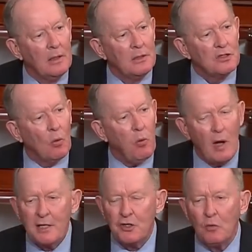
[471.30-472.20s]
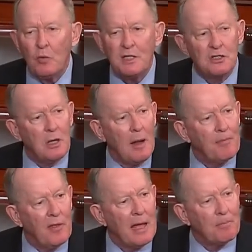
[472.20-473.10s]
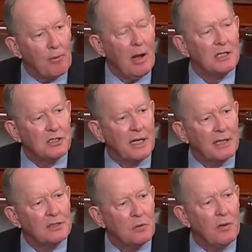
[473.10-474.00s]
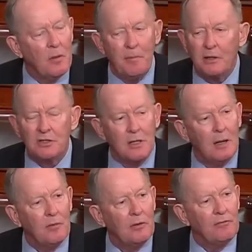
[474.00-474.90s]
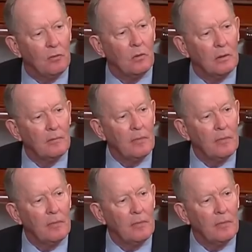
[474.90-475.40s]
So, why should we stop that process when the bills come to the floor?